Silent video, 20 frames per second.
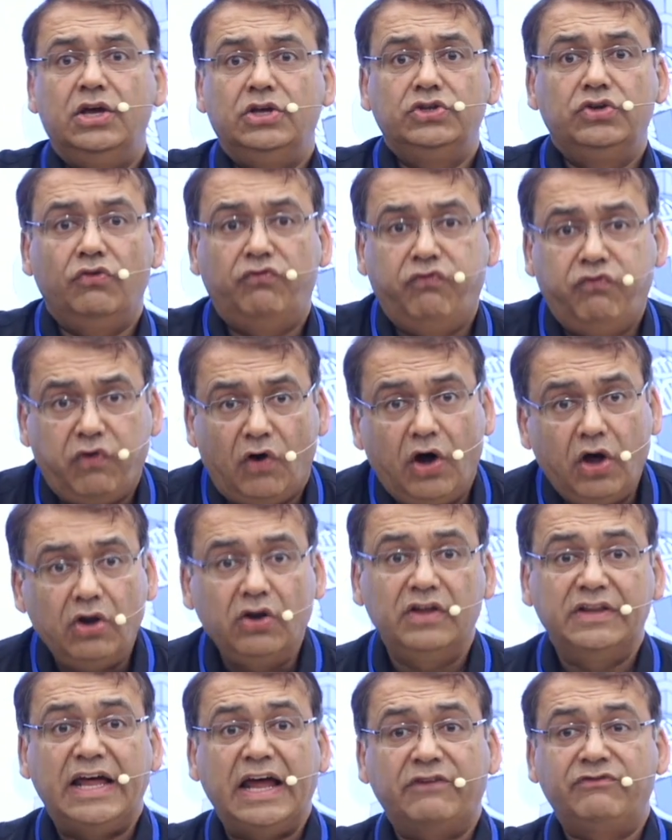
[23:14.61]
you
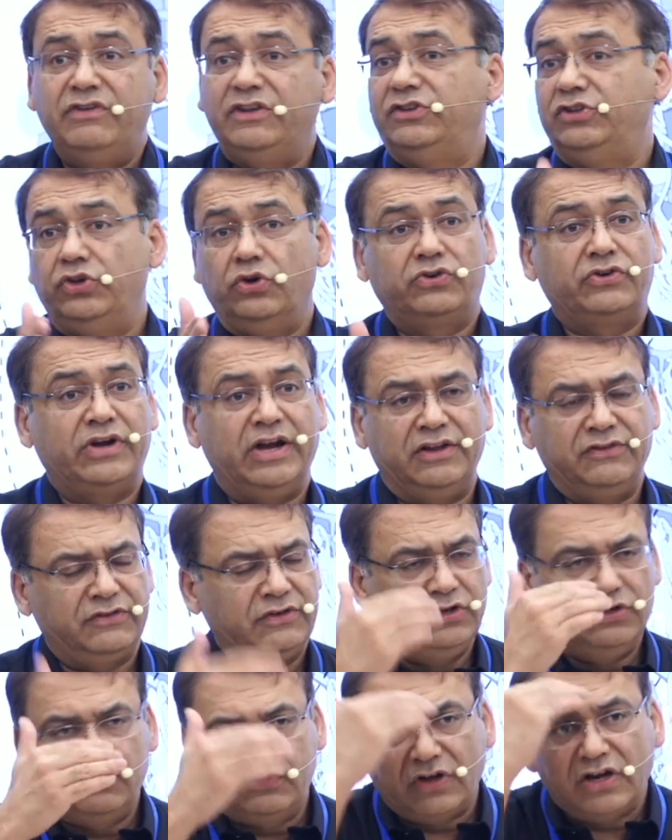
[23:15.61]
follow that with your
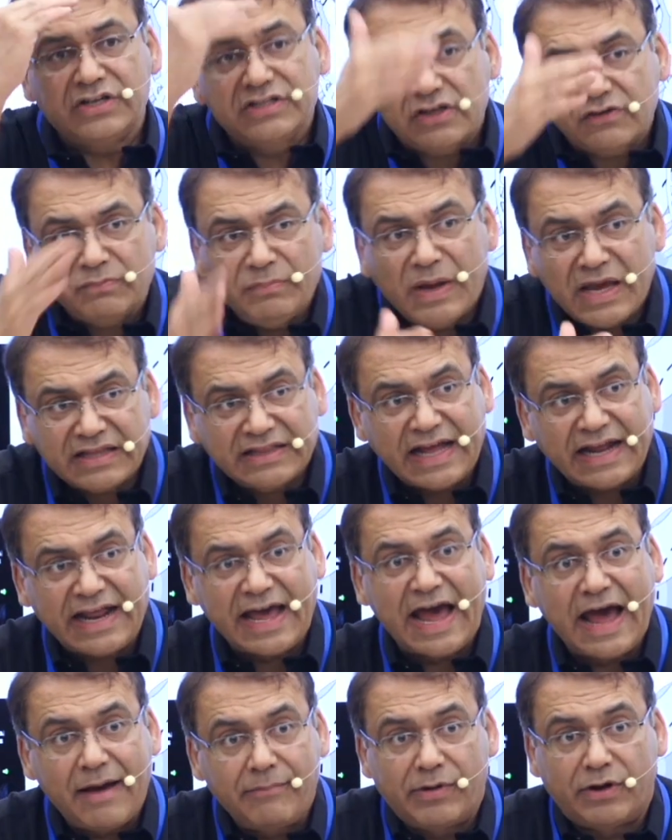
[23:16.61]
transducer. Just make that
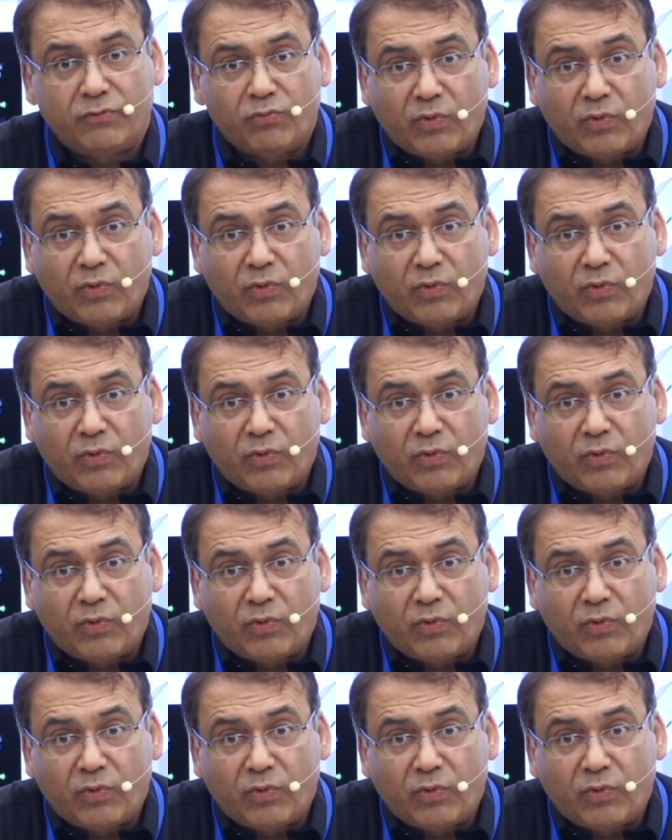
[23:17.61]
habit.